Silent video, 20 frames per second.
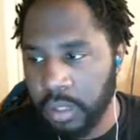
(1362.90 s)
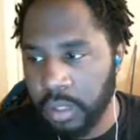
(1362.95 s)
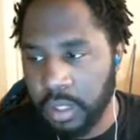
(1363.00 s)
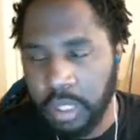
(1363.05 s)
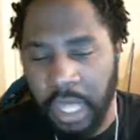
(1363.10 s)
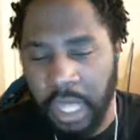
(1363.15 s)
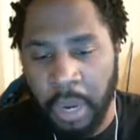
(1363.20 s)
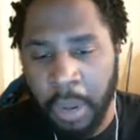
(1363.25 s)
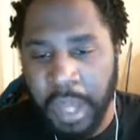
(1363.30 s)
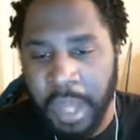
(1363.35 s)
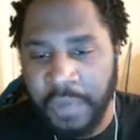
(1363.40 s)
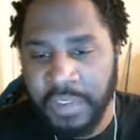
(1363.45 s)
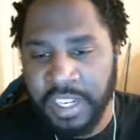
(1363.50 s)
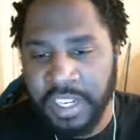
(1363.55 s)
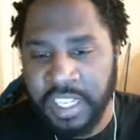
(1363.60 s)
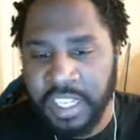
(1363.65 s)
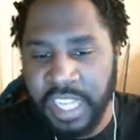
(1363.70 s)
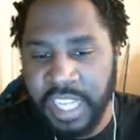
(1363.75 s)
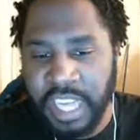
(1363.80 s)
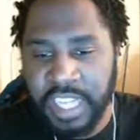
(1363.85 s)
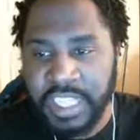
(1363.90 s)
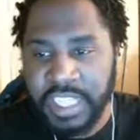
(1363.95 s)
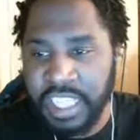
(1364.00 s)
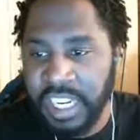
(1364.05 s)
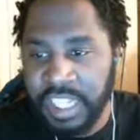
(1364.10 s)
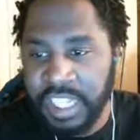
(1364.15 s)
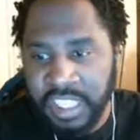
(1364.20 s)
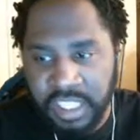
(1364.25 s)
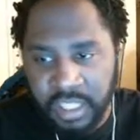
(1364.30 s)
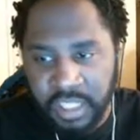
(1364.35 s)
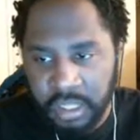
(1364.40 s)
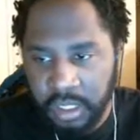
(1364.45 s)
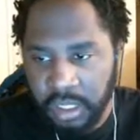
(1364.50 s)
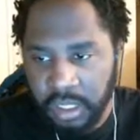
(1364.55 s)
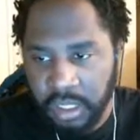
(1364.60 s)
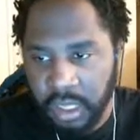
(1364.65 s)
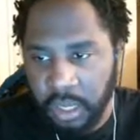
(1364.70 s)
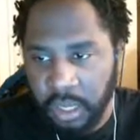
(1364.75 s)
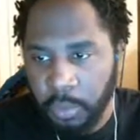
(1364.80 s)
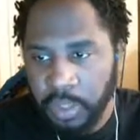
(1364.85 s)
Because I don't have any stat changes.
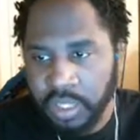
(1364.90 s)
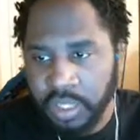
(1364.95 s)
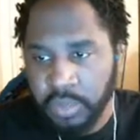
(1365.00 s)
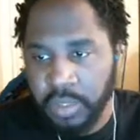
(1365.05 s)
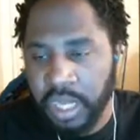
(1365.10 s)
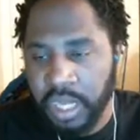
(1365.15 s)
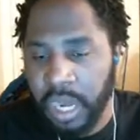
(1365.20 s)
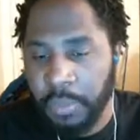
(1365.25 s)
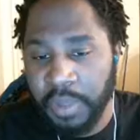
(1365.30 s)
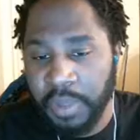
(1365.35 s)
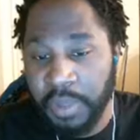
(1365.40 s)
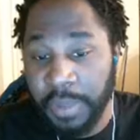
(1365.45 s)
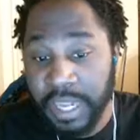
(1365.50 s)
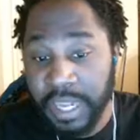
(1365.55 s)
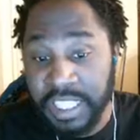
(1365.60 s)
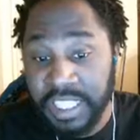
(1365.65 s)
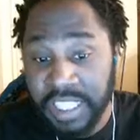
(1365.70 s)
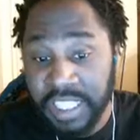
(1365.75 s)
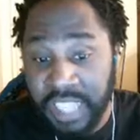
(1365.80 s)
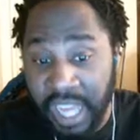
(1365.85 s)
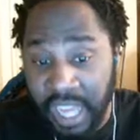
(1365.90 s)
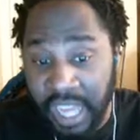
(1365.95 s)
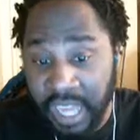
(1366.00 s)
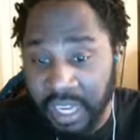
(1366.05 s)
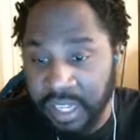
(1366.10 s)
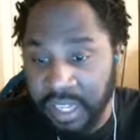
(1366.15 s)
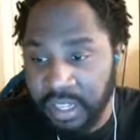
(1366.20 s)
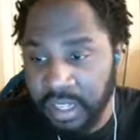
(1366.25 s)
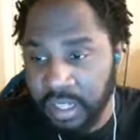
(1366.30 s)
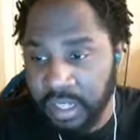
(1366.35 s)
I wish you would copy my stats.